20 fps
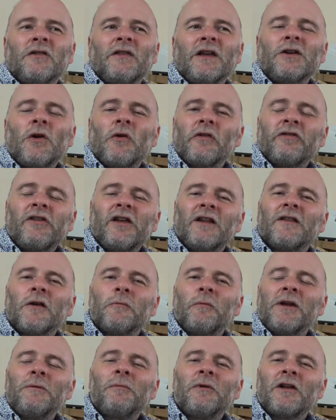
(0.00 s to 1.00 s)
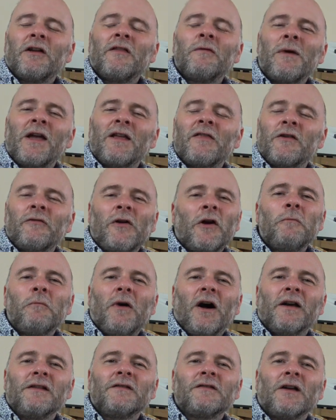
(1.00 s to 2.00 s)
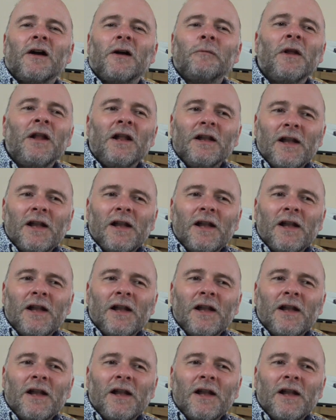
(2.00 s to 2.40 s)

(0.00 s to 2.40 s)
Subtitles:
they not think that people can make their own minds up?